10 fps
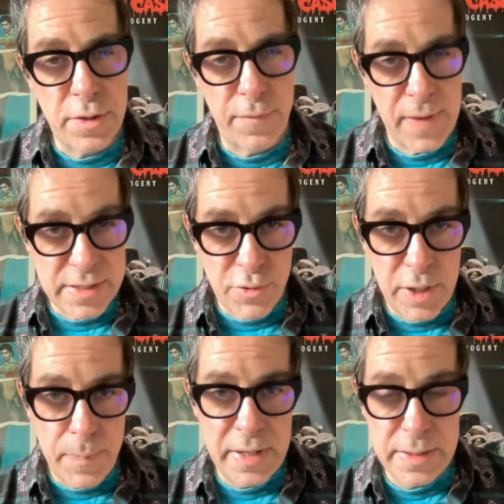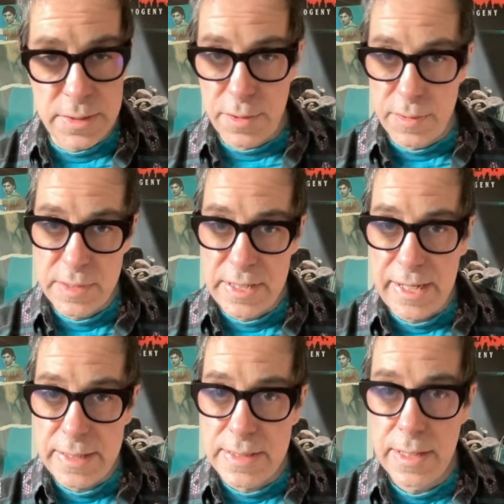effects creep in certain
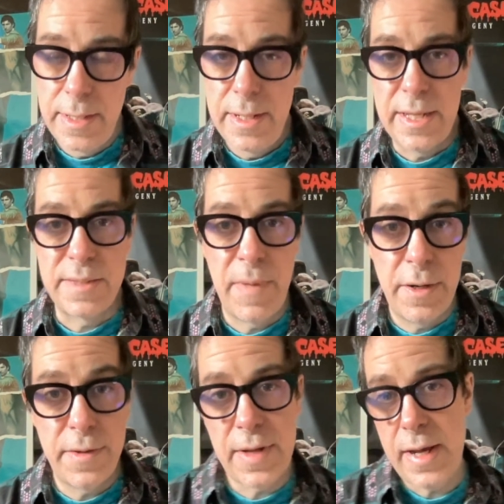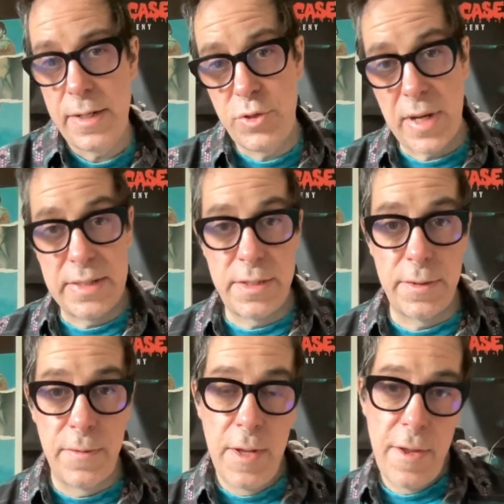scenes as Meredith kind of tries
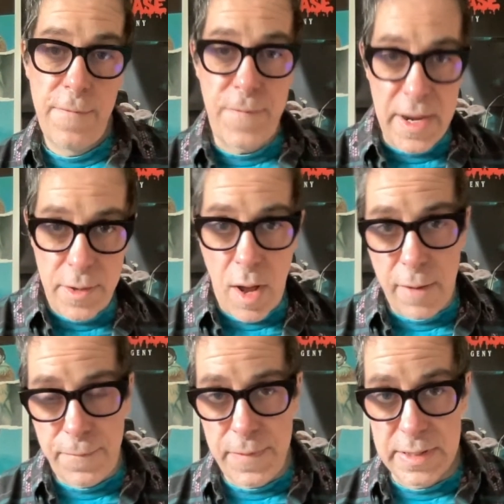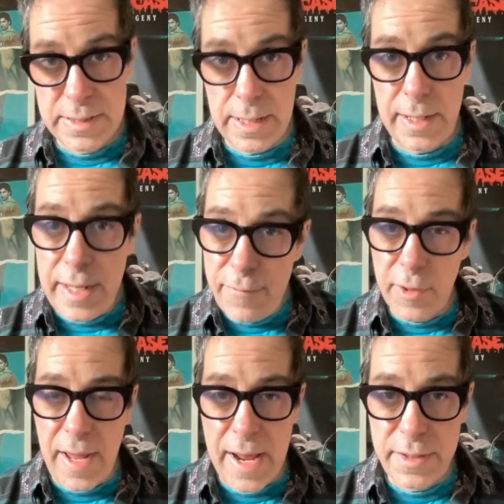to fend off this
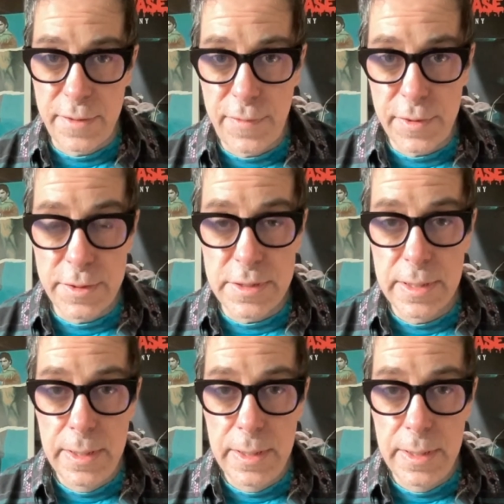evil aunt of hers.